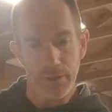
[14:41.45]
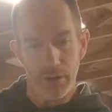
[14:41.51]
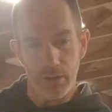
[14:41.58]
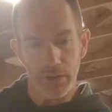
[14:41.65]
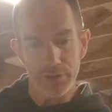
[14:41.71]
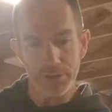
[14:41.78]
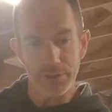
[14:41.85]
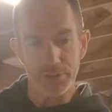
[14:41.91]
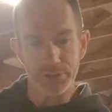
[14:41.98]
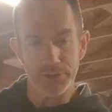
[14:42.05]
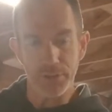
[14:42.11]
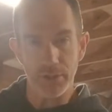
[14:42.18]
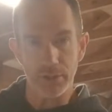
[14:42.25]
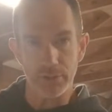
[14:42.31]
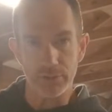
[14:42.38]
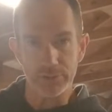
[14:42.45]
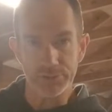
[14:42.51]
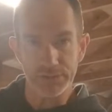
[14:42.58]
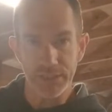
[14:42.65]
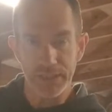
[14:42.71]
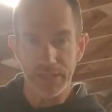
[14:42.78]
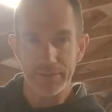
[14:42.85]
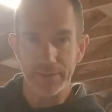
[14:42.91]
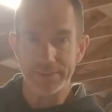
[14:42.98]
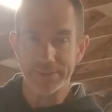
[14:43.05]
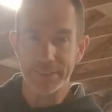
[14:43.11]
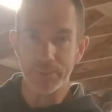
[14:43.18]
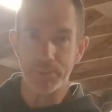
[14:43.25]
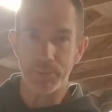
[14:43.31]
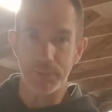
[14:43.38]
onto your toes, that's
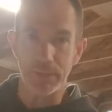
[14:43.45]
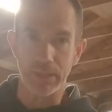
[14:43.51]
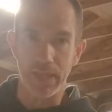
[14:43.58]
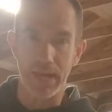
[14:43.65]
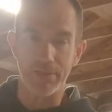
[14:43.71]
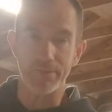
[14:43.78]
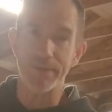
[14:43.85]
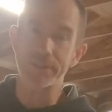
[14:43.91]
gonna put a lot of